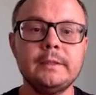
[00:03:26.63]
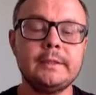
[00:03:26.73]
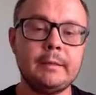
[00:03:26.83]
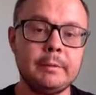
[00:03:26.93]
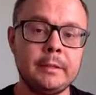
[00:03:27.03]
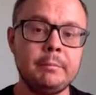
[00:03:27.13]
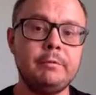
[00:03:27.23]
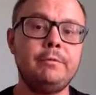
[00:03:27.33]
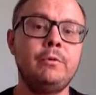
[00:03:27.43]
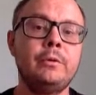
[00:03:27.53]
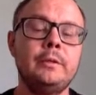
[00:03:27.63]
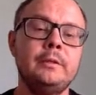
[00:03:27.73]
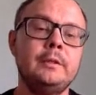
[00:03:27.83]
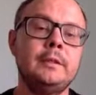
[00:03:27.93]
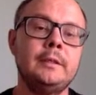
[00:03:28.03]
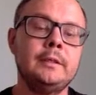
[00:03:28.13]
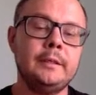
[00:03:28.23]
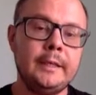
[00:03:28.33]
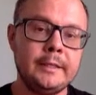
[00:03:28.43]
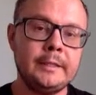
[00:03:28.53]
Statement number 4
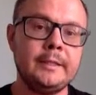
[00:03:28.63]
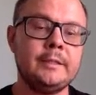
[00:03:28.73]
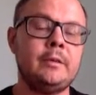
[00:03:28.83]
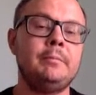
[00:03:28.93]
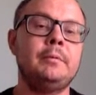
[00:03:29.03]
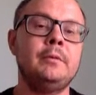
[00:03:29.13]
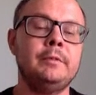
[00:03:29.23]
is an example